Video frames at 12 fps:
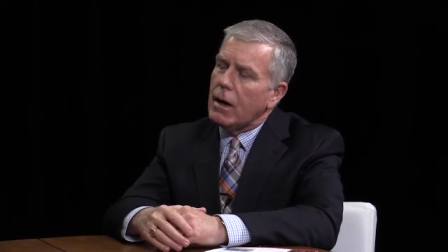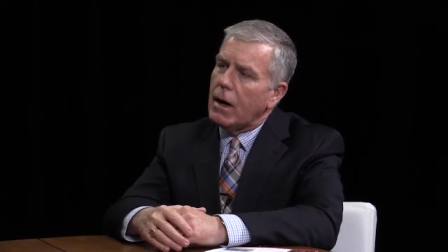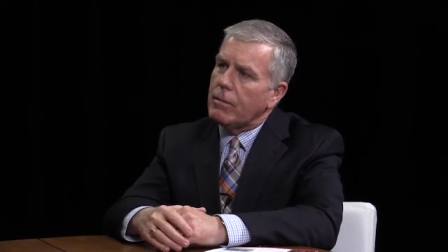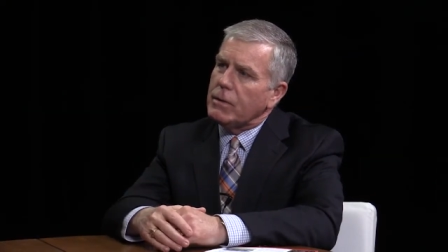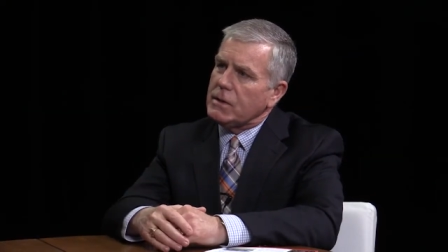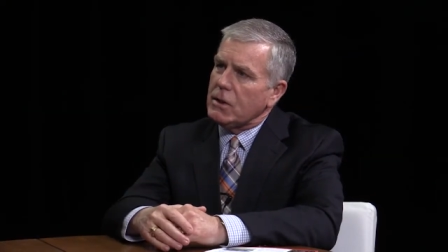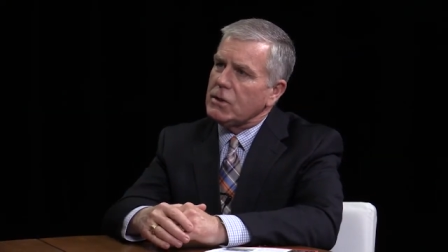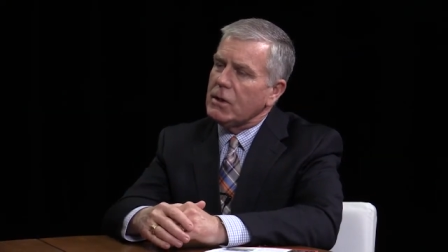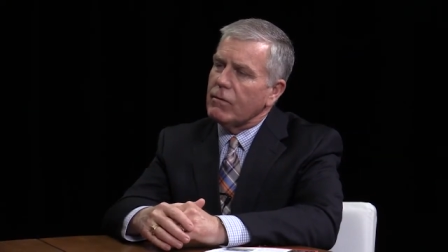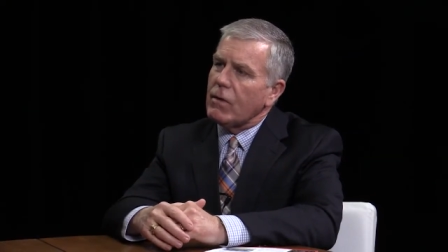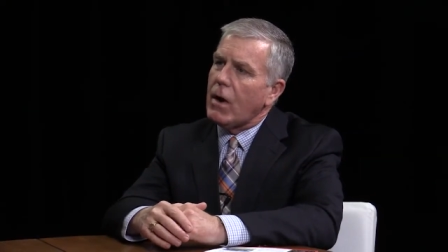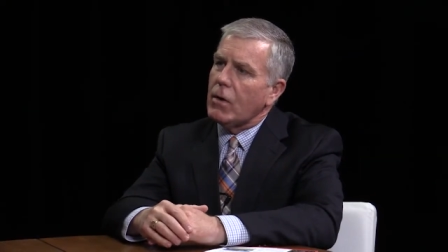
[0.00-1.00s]
uh,
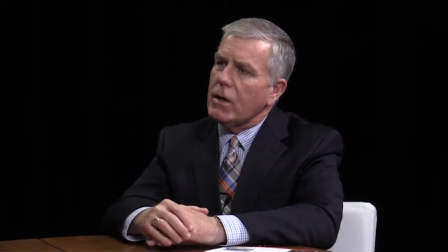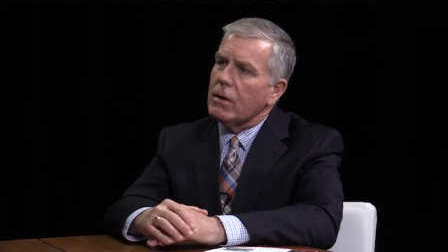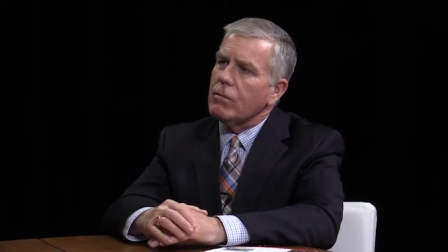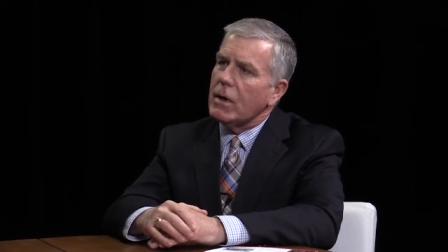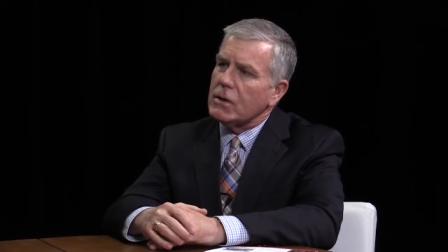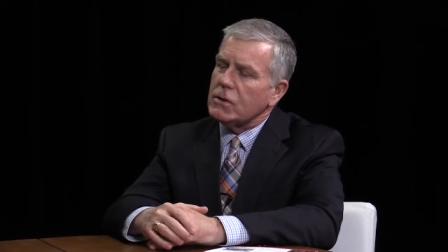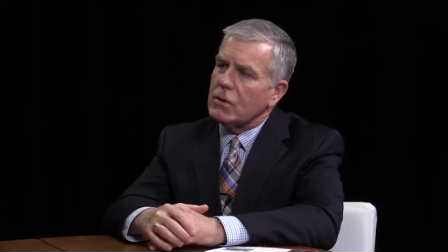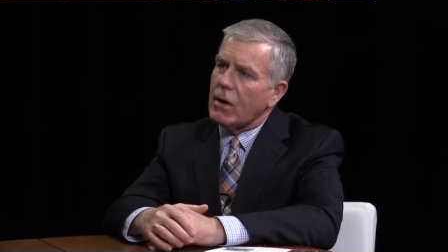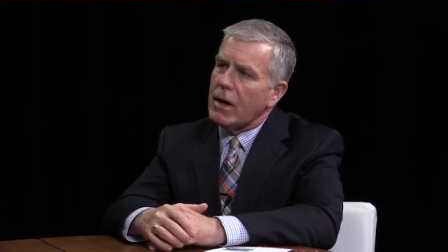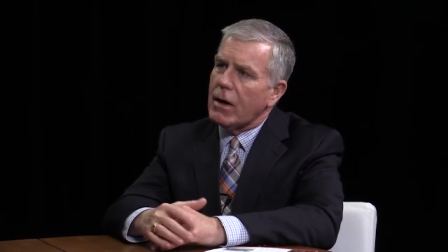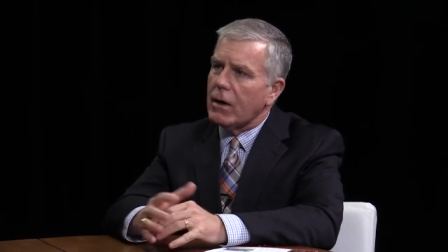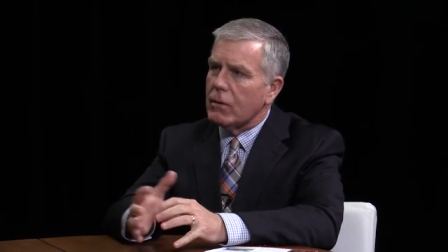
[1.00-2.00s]
position of county
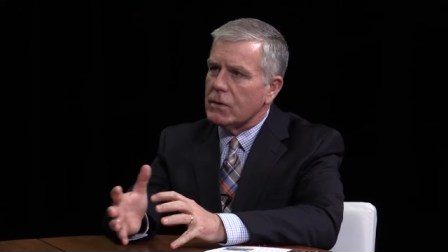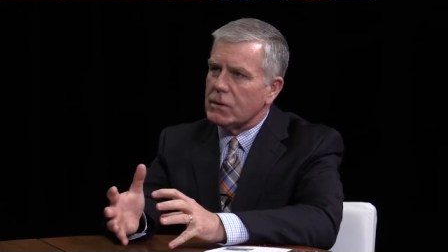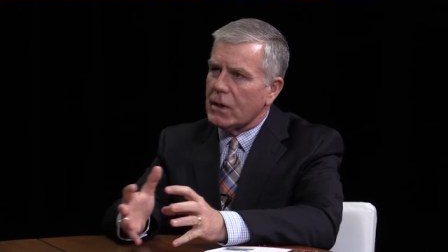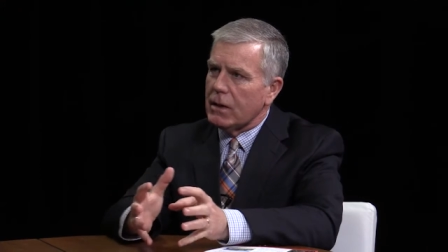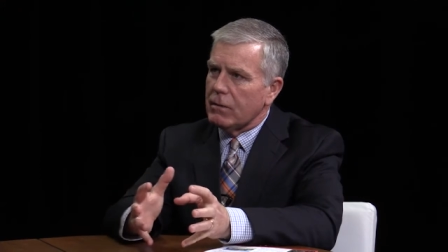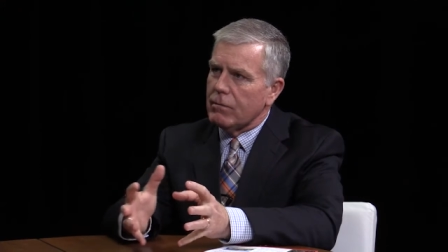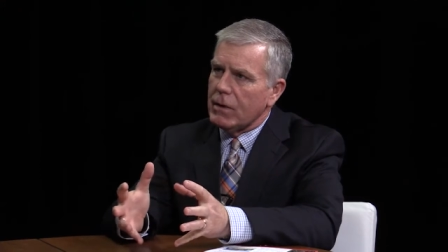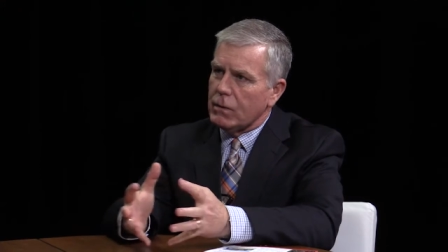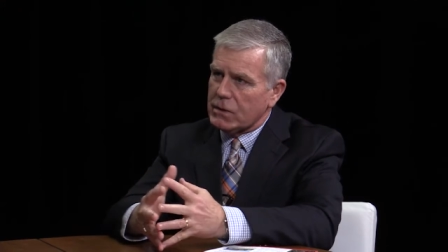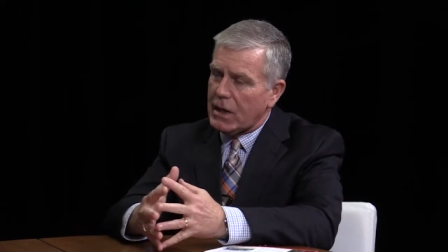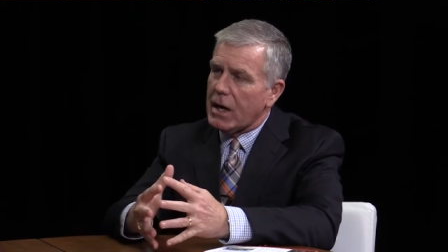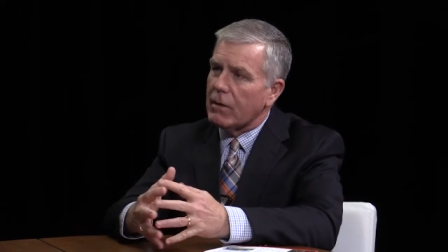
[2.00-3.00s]
administrator, it was, a, it
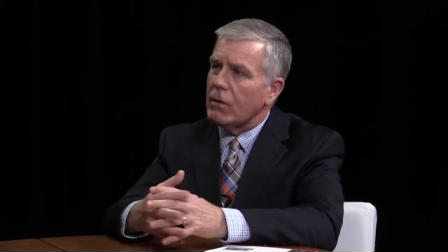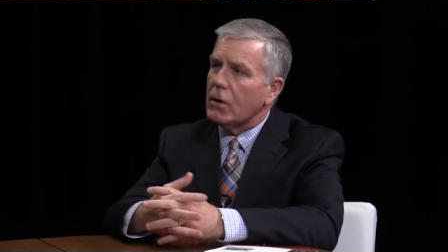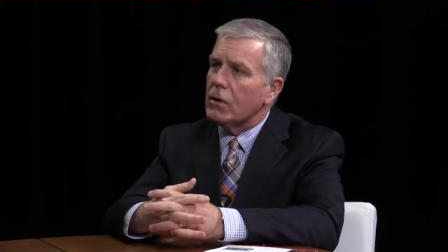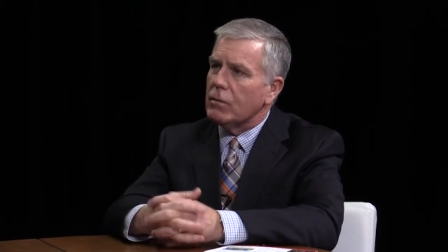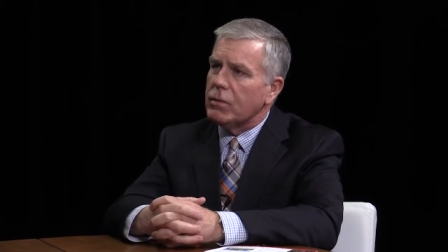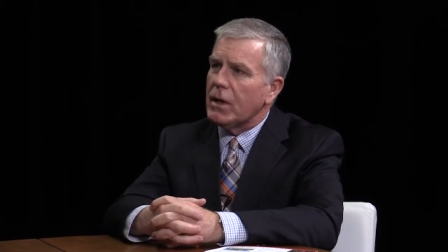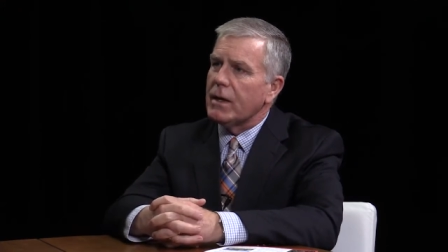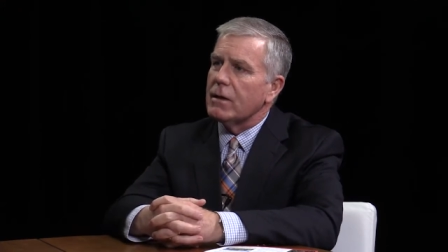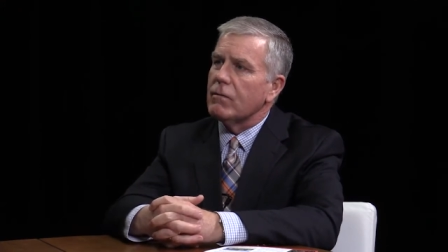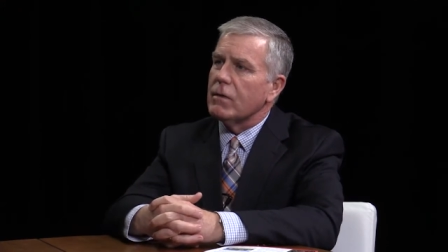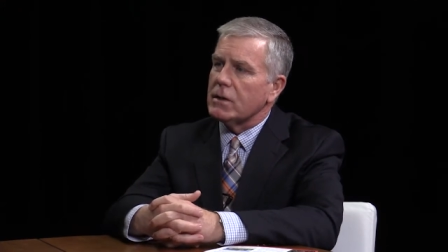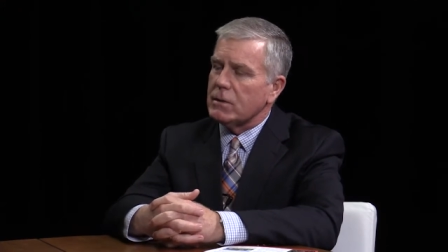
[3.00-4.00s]
was kind of a good
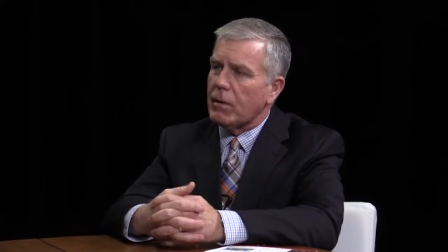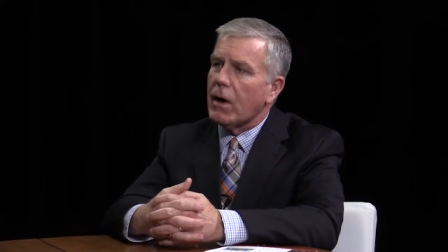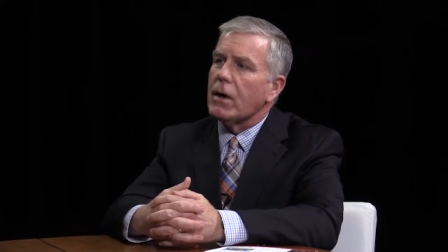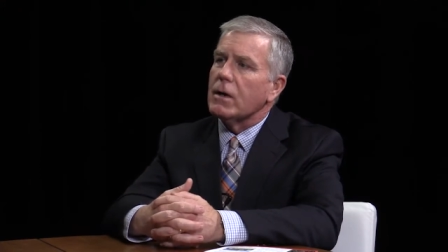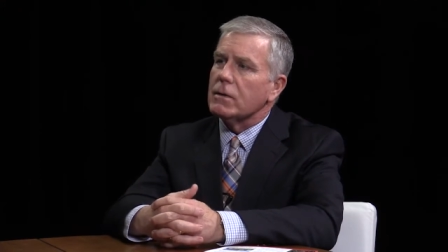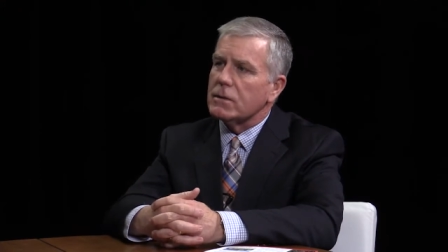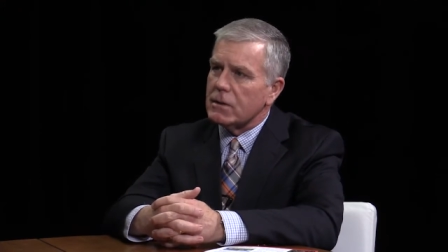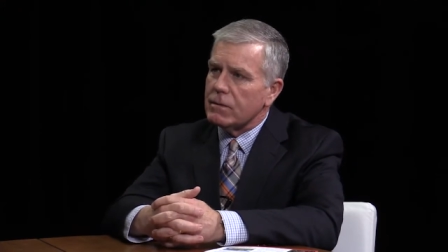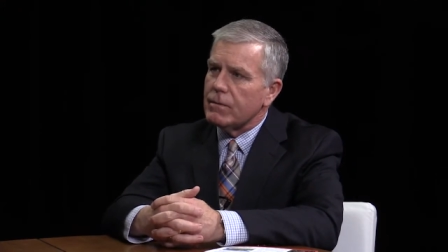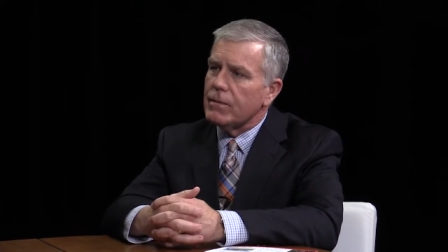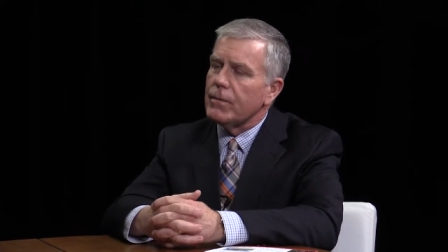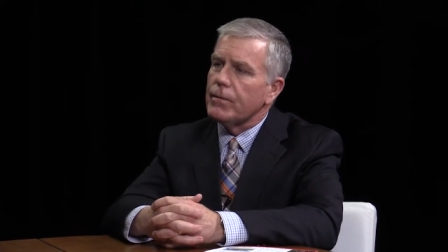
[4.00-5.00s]
blend of experience.
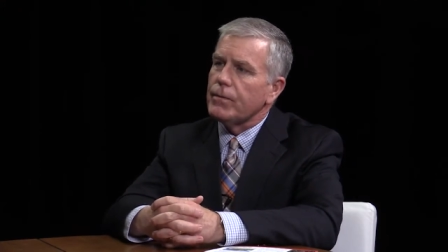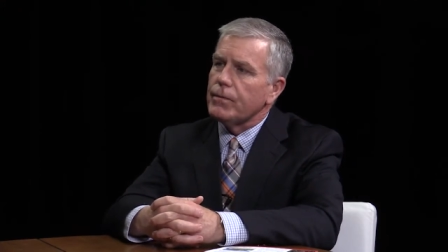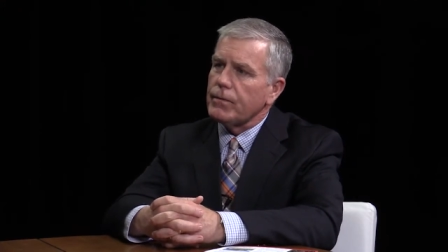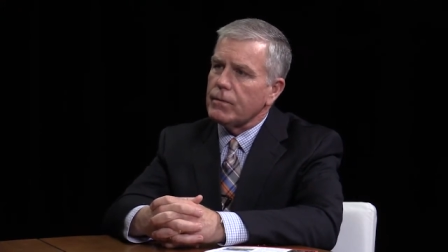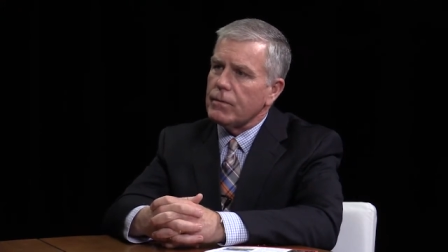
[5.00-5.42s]
Well, and